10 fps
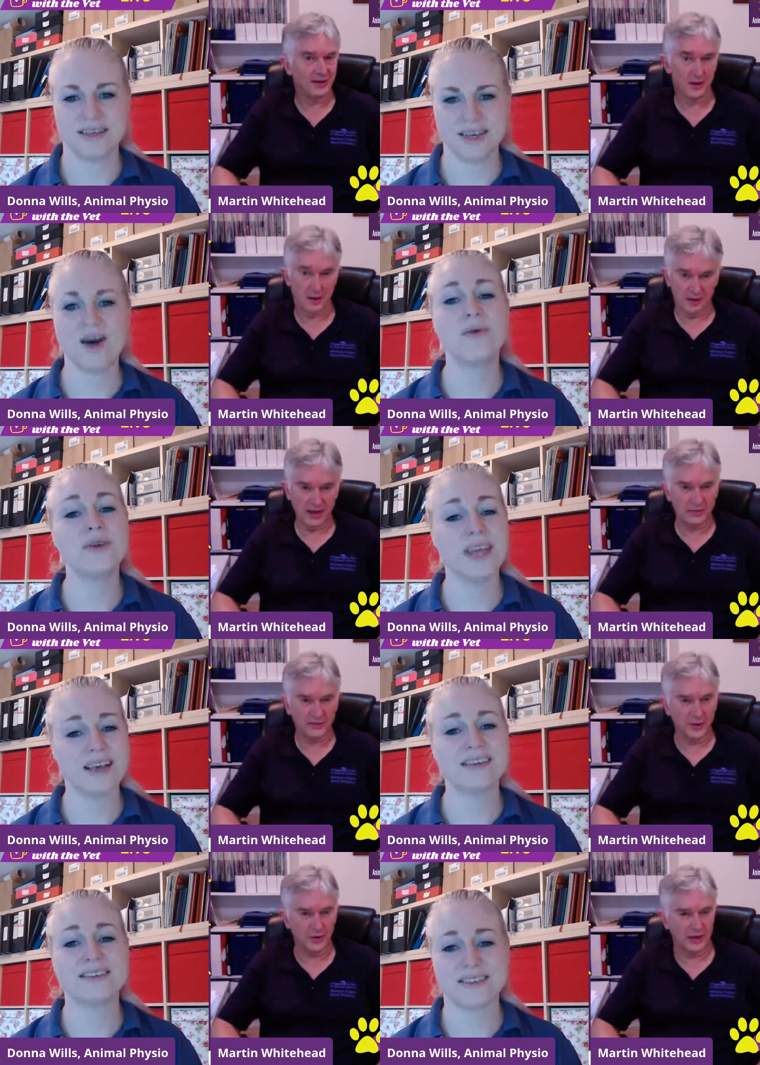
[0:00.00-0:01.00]
Speaker 1: Oh, oh, was, yeah.
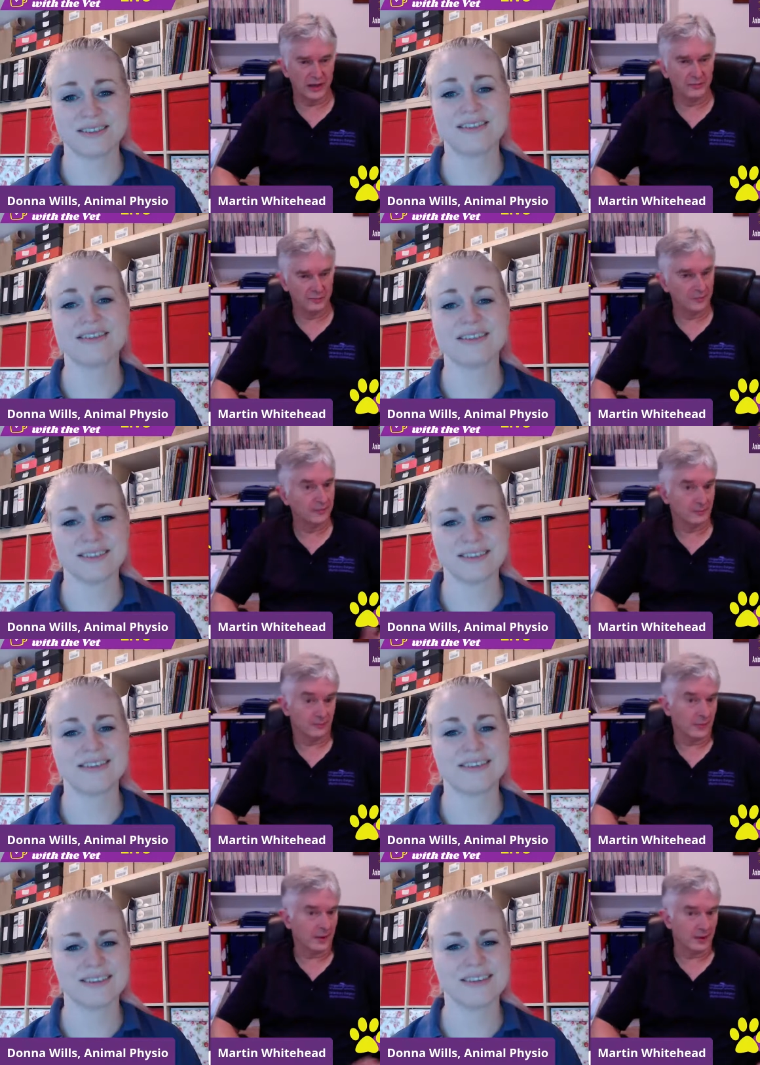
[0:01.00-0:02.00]

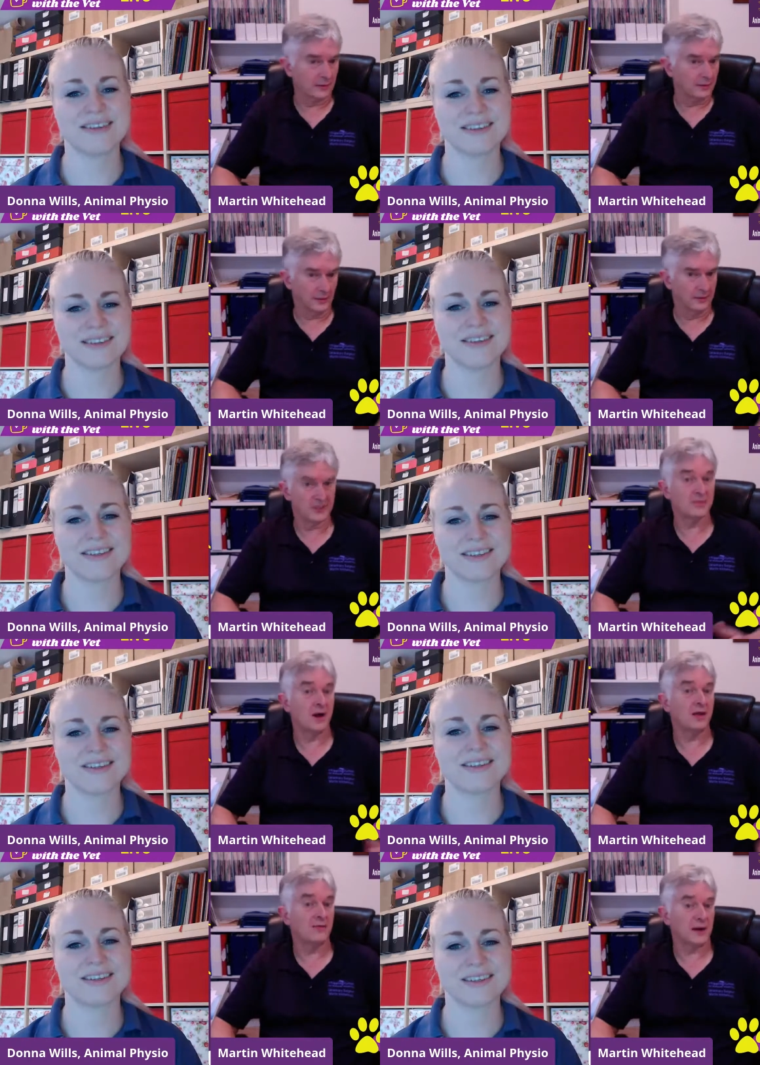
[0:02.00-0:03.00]
Yeah. And
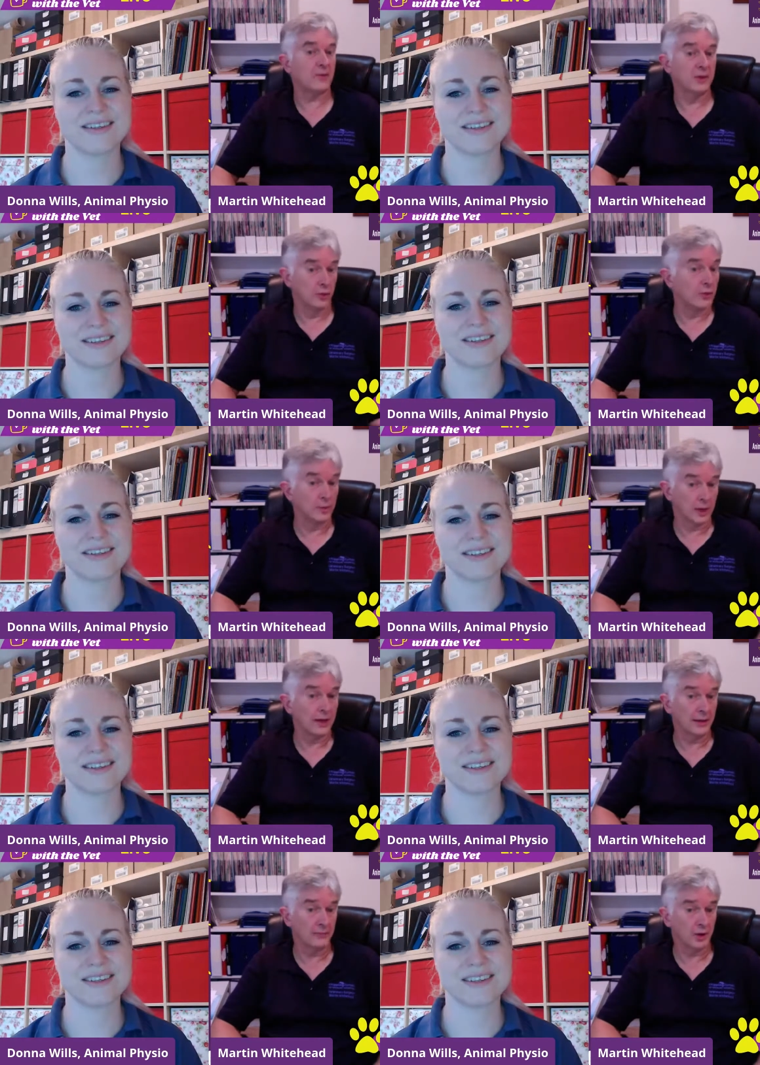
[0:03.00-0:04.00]
despite the fact we thought we were
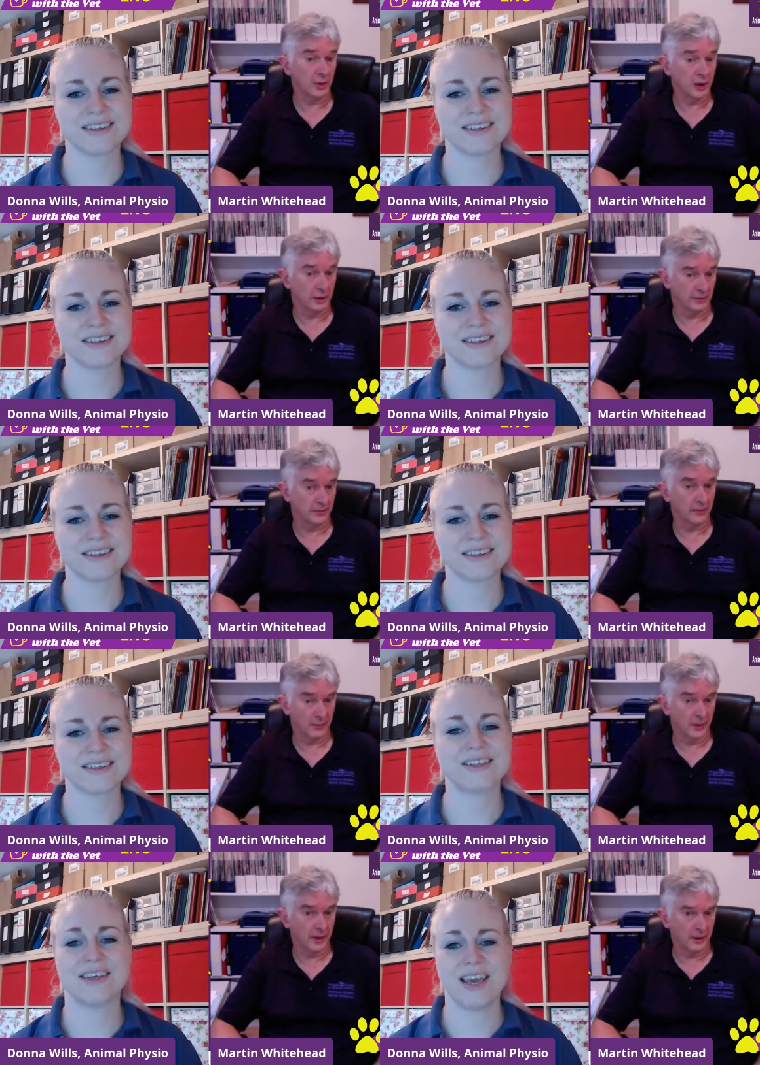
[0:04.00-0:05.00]
cleaning pretty well.
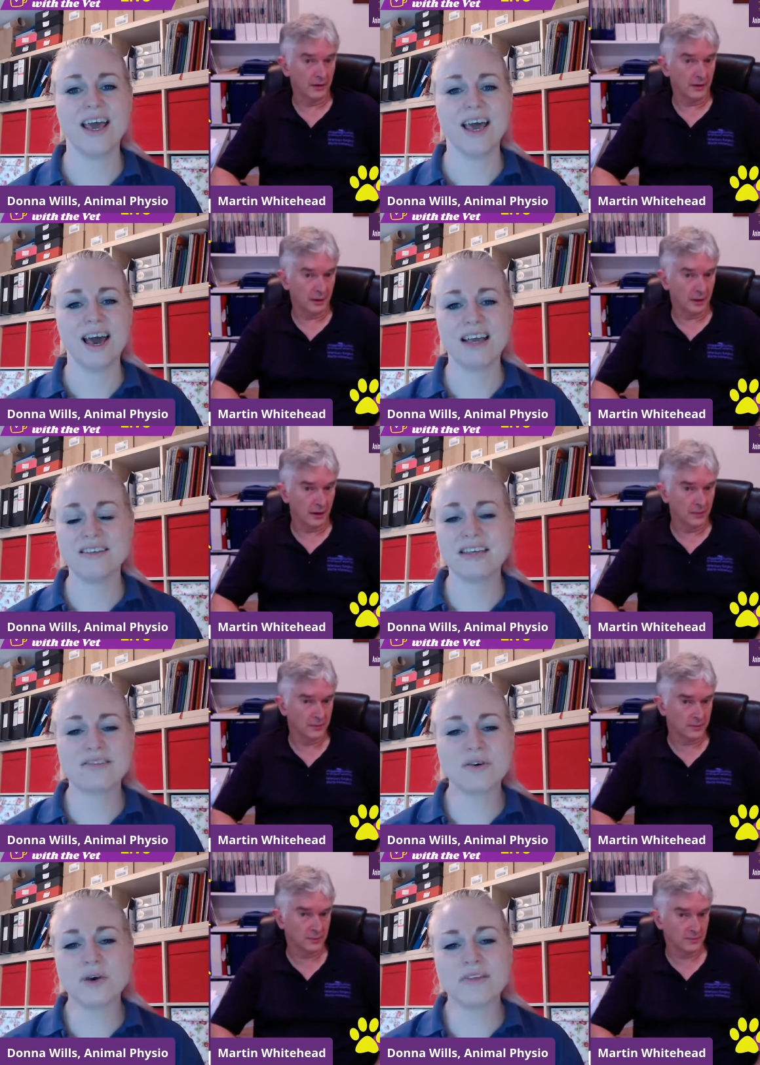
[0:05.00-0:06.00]
Speaker 2: Uh,
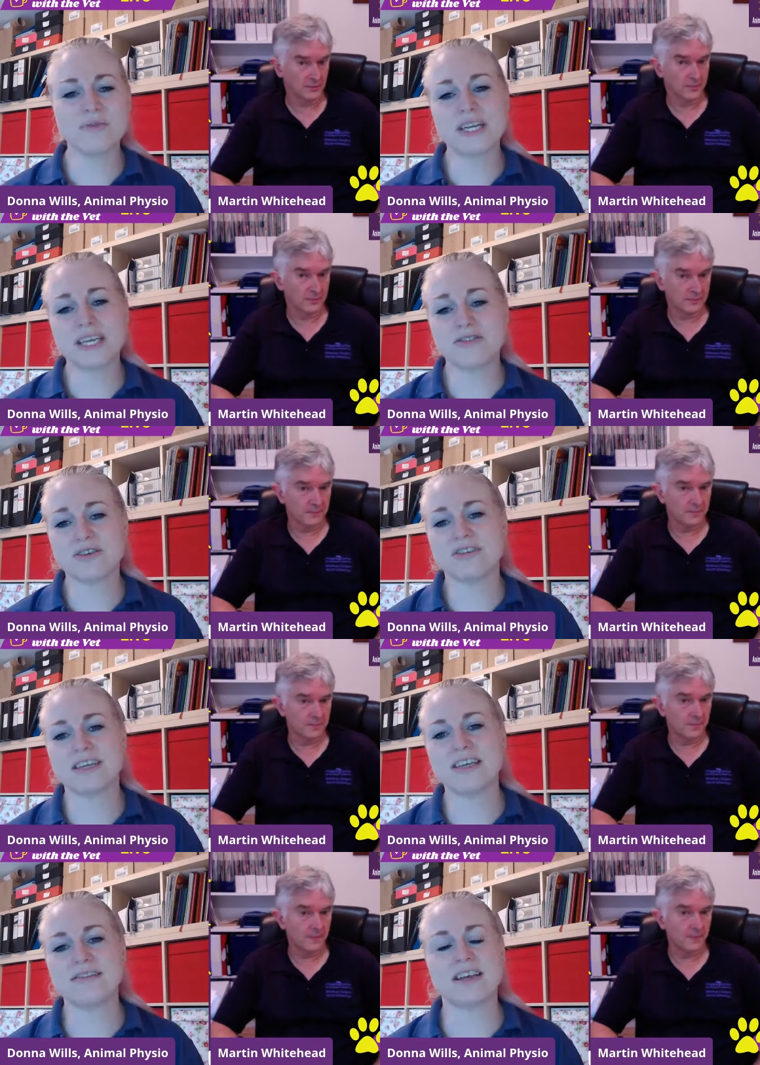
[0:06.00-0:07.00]
it's always really
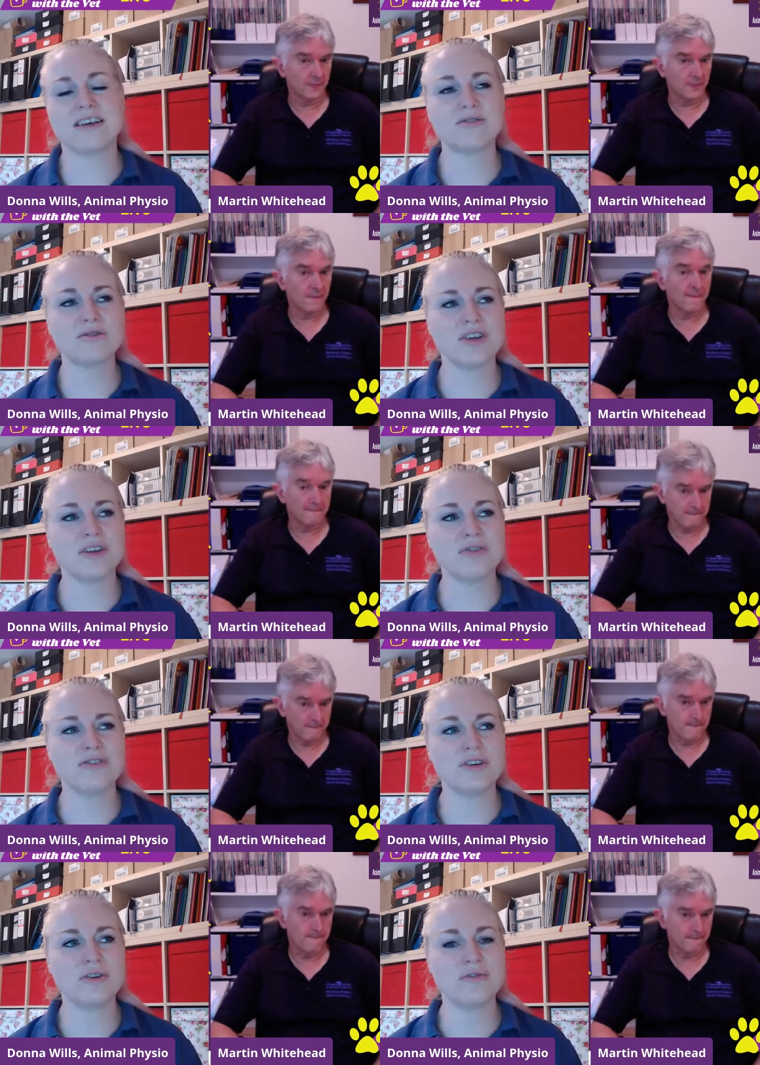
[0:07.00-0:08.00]
interesting, isn't it? Because also
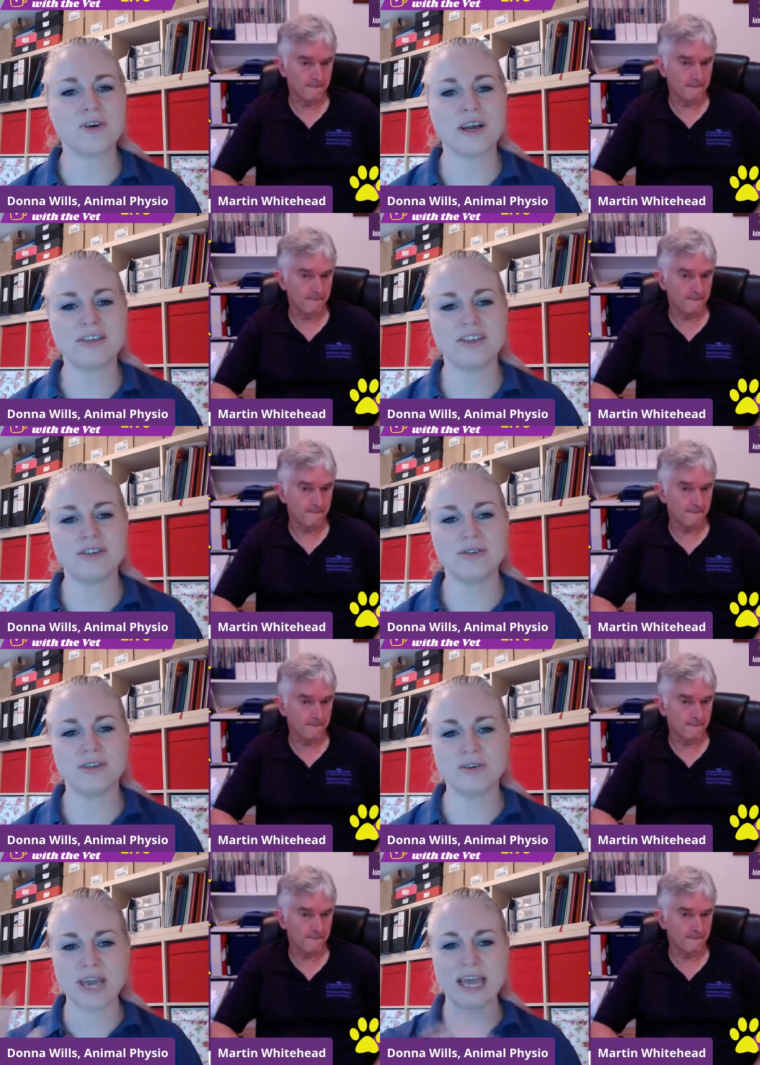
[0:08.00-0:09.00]
you do, you find you,
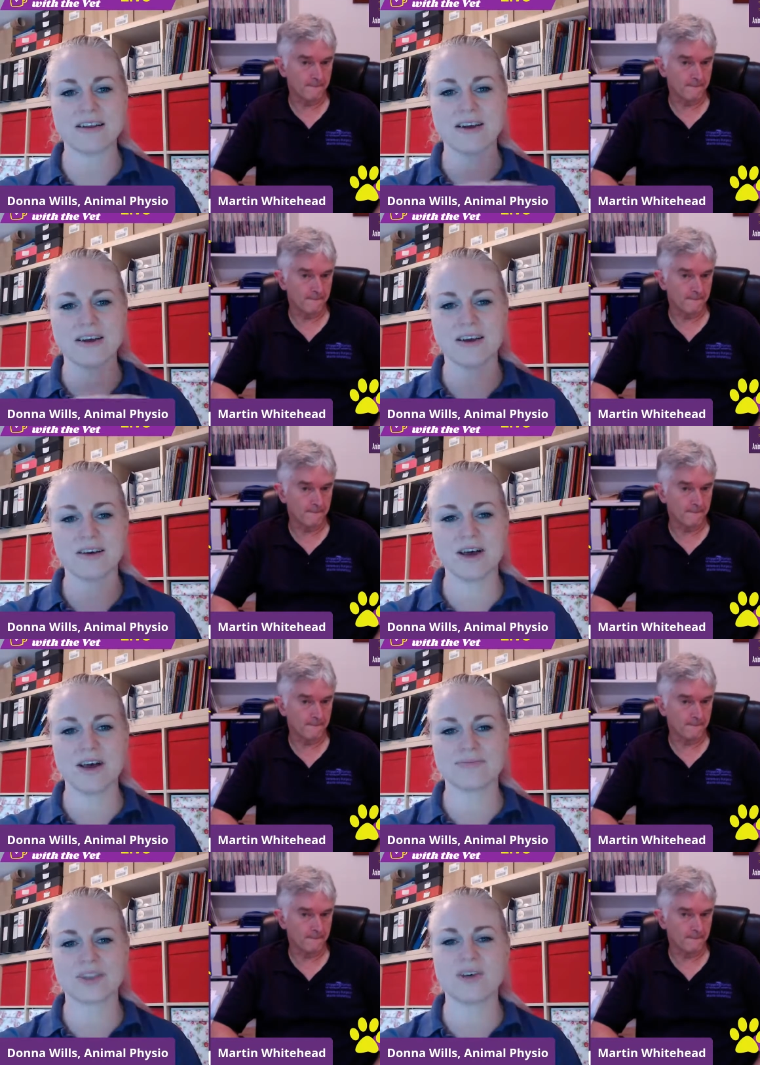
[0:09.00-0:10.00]
you get in a,
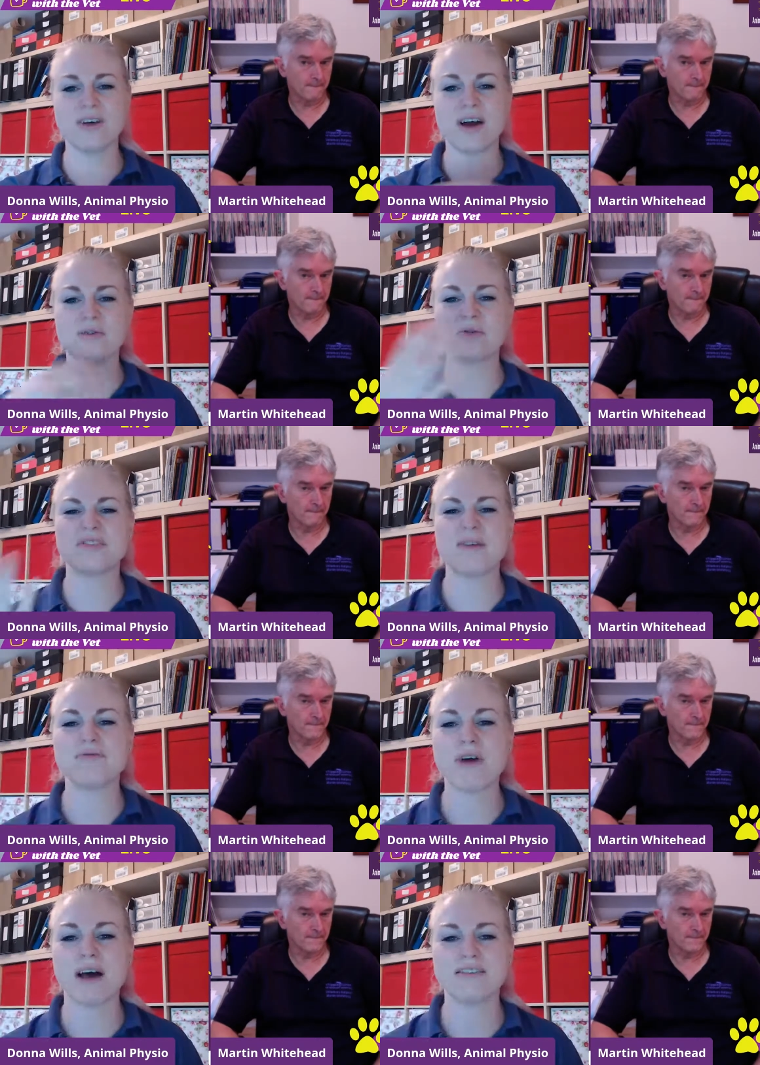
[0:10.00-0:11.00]
I don't want to say a
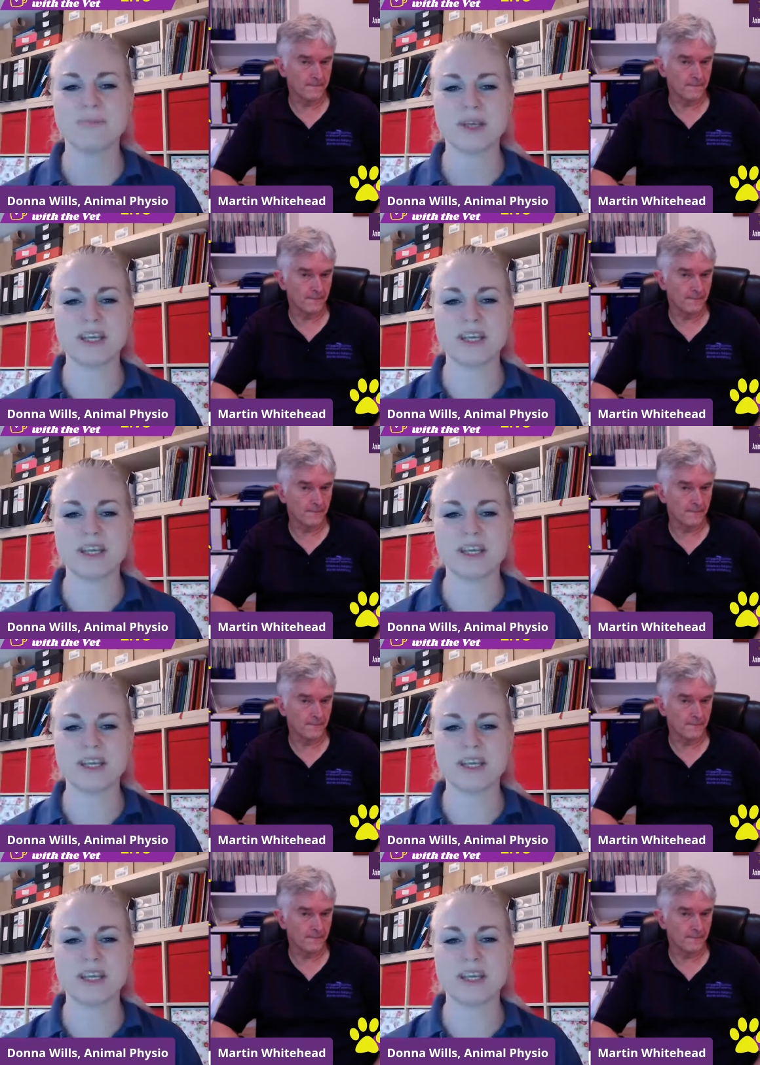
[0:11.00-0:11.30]
rut,